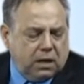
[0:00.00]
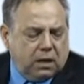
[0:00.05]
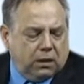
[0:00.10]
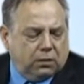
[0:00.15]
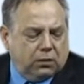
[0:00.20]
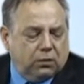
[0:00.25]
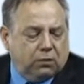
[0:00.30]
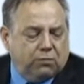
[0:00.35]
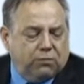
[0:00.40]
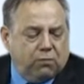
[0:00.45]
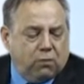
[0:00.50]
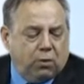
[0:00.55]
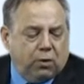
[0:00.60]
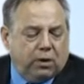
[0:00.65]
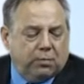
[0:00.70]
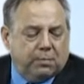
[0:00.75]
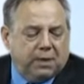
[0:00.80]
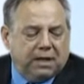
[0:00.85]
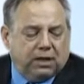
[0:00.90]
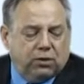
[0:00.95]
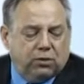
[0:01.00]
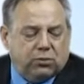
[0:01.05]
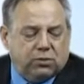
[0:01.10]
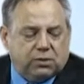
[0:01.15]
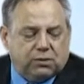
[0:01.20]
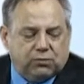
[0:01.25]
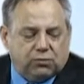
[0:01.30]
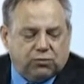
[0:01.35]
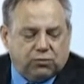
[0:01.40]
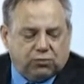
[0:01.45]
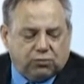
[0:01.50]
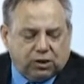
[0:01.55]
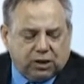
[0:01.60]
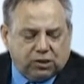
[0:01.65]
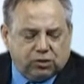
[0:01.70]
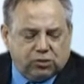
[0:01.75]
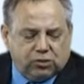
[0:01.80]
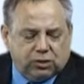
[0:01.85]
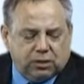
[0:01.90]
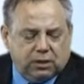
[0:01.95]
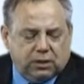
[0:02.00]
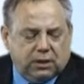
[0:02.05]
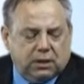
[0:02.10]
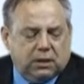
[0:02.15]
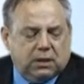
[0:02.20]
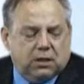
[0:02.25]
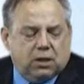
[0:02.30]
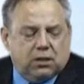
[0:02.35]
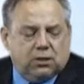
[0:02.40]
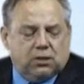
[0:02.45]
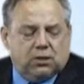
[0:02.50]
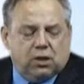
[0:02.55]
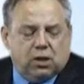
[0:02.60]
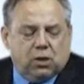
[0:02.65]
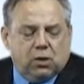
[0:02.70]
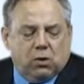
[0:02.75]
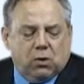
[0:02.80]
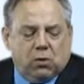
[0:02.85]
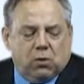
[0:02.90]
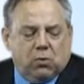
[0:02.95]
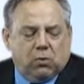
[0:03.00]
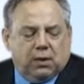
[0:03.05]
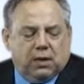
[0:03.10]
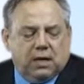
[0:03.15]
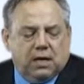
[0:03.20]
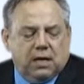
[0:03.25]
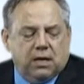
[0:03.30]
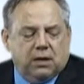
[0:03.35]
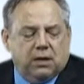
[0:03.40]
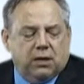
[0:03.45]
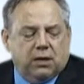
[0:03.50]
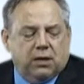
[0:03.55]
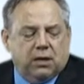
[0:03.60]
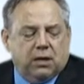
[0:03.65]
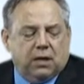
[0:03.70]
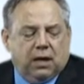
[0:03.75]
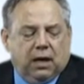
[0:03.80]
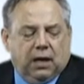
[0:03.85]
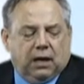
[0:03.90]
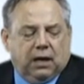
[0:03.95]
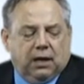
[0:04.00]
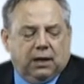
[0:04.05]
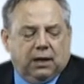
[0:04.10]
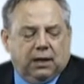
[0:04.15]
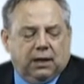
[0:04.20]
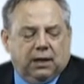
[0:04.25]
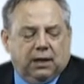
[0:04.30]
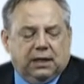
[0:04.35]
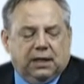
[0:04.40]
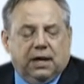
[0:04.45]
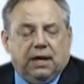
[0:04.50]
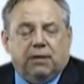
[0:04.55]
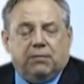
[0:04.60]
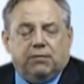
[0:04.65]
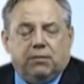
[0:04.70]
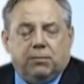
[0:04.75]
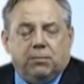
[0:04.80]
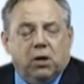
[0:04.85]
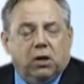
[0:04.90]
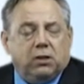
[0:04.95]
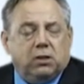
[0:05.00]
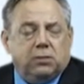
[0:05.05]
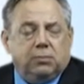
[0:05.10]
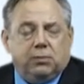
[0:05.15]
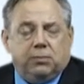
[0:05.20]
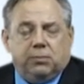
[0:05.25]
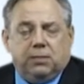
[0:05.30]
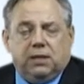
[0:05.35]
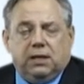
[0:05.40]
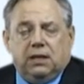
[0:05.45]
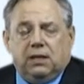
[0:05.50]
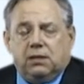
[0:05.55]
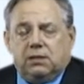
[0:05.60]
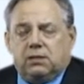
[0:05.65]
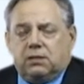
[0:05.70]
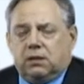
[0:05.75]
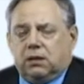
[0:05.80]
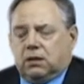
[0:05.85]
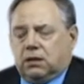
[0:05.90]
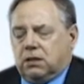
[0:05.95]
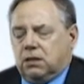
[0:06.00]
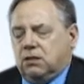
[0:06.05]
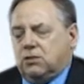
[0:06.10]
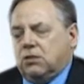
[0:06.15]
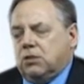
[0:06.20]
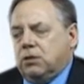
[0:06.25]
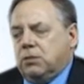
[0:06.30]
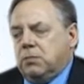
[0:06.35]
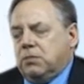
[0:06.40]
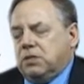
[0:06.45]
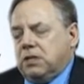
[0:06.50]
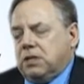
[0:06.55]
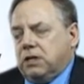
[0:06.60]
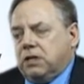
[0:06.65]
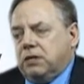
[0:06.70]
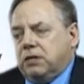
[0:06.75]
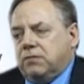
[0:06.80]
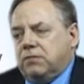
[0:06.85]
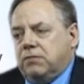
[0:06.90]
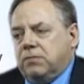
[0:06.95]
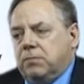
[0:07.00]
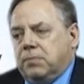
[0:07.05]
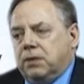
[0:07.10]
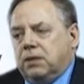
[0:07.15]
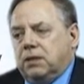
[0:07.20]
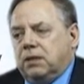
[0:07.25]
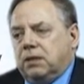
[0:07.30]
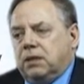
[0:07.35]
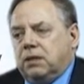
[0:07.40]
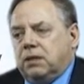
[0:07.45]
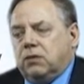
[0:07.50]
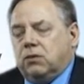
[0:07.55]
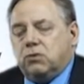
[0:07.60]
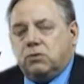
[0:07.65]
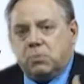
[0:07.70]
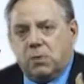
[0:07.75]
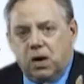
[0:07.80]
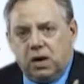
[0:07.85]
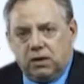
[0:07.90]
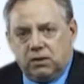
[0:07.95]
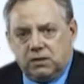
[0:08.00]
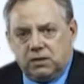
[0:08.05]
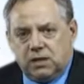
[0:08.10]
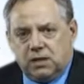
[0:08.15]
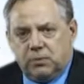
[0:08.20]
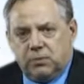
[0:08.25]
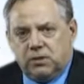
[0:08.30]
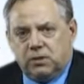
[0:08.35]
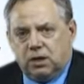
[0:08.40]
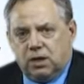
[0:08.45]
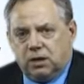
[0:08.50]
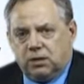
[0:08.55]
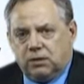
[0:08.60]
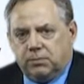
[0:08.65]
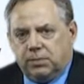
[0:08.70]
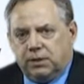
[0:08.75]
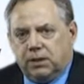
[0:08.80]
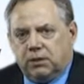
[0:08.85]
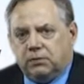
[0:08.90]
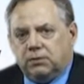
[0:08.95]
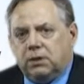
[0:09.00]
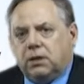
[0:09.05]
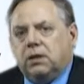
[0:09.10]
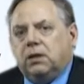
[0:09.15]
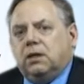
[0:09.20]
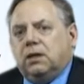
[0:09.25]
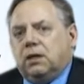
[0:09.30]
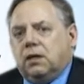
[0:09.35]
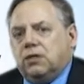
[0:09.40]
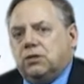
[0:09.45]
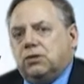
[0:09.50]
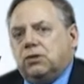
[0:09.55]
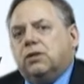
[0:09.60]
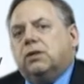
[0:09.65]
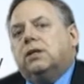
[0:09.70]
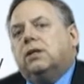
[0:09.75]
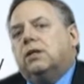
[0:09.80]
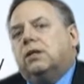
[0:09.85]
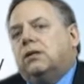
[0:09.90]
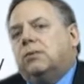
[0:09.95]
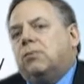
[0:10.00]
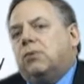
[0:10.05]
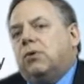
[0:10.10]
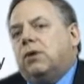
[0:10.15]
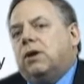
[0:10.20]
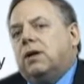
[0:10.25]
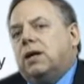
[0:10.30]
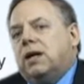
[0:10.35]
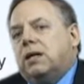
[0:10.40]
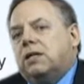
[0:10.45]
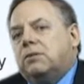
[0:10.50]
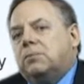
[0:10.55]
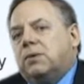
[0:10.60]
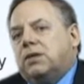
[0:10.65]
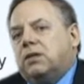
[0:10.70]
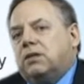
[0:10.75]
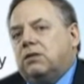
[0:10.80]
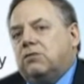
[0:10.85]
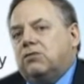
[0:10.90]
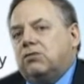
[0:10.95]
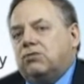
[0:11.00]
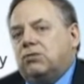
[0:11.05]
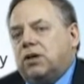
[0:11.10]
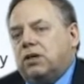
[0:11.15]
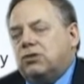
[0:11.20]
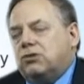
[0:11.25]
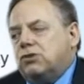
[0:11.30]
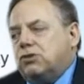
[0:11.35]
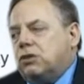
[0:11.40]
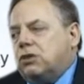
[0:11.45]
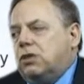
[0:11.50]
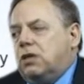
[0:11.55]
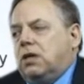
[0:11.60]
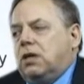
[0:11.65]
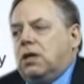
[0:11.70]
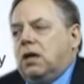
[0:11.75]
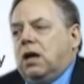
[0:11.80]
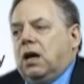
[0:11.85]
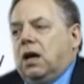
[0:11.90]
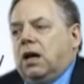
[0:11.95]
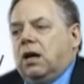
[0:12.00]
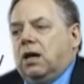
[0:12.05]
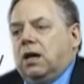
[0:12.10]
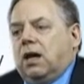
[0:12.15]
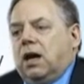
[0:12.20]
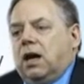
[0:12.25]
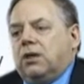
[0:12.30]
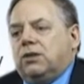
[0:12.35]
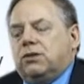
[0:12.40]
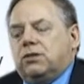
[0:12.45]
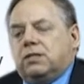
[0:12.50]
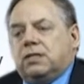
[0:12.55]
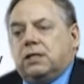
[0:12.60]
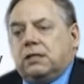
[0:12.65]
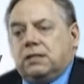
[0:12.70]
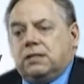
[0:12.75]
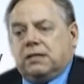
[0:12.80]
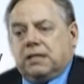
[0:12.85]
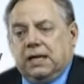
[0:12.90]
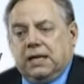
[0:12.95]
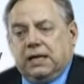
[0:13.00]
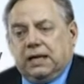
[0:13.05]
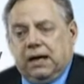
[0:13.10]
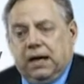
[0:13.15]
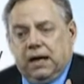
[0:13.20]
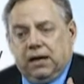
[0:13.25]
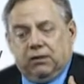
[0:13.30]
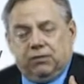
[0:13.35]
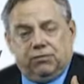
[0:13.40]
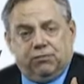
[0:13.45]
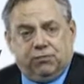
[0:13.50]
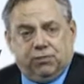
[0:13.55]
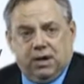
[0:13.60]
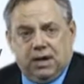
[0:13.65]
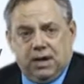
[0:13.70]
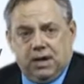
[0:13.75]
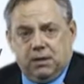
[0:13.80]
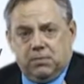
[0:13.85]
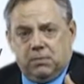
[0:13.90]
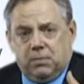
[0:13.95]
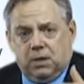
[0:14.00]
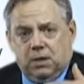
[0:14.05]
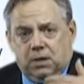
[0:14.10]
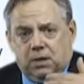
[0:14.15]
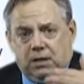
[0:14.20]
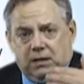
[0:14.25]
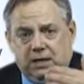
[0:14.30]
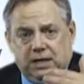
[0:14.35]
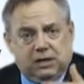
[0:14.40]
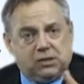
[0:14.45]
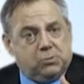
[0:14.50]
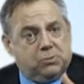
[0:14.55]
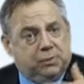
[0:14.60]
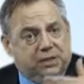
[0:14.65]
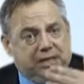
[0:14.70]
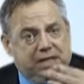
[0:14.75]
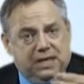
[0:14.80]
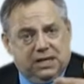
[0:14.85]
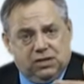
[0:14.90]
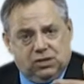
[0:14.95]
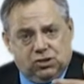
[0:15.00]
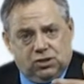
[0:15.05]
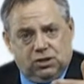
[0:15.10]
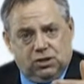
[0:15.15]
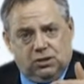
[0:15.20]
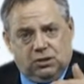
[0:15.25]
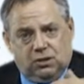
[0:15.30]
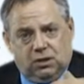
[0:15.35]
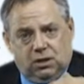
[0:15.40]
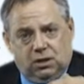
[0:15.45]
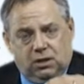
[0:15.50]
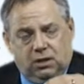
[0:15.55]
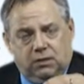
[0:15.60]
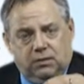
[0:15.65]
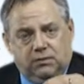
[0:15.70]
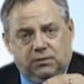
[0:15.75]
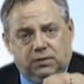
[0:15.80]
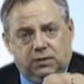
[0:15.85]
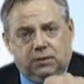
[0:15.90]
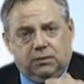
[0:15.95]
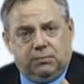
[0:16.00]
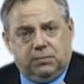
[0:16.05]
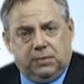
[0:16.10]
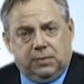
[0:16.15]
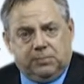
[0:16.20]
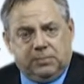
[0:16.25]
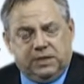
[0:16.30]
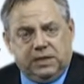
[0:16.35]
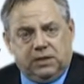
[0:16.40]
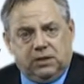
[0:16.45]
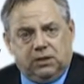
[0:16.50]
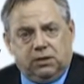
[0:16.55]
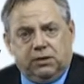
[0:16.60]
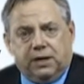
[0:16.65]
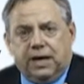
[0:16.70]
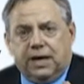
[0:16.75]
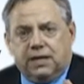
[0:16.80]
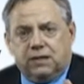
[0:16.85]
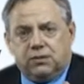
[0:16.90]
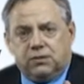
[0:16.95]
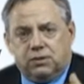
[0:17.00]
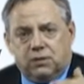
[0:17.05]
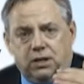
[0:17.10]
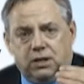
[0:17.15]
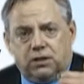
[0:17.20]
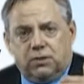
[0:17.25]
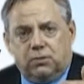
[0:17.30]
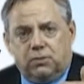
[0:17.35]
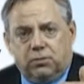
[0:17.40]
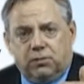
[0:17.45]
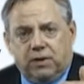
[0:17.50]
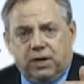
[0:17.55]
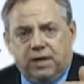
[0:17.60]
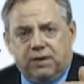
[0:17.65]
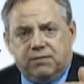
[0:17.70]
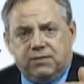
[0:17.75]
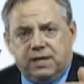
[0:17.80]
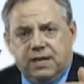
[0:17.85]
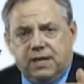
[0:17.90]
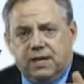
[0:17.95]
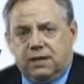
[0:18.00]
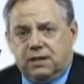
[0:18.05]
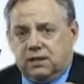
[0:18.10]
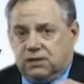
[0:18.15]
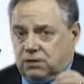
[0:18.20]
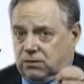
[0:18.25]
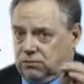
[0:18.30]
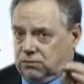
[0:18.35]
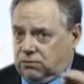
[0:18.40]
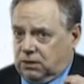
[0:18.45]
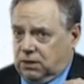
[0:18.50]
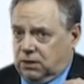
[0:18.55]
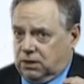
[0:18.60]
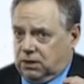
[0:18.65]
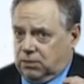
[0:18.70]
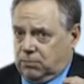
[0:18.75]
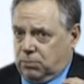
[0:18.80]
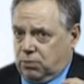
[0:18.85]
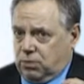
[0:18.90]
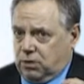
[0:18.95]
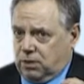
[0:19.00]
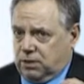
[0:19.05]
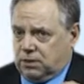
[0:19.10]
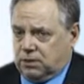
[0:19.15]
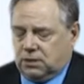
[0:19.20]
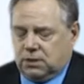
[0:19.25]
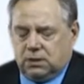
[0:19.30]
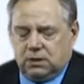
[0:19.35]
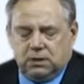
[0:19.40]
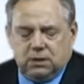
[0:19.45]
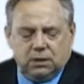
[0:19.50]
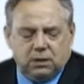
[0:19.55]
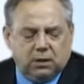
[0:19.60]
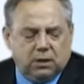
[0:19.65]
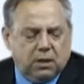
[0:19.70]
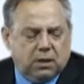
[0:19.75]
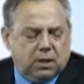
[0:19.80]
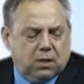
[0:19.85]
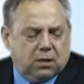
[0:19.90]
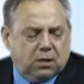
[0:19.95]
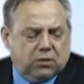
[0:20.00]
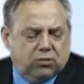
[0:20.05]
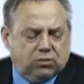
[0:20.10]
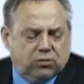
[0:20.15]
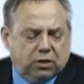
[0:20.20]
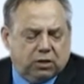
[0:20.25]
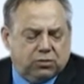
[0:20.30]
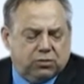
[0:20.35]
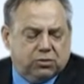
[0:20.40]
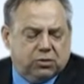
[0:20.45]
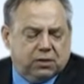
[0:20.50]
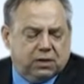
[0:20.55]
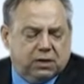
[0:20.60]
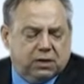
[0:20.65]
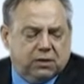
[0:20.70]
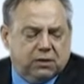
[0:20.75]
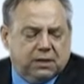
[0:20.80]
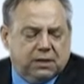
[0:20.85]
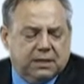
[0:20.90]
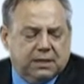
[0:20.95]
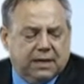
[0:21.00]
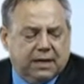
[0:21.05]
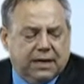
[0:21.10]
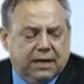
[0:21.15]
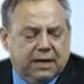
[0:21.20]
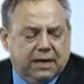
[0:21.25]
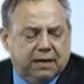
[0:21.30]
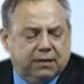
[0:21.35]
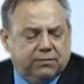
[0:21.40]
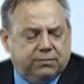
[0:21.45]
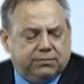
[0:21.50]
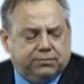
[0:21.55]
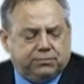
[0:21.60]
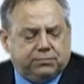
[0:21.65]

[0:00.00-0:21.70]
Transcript: Look for and make use. So here it can have multiple meanings in terms of building those models that we talked about is certainly an important aspect of structure. Understanding how to frame the explanation of a particular answer that you arrived at is a really important structure that you need to have.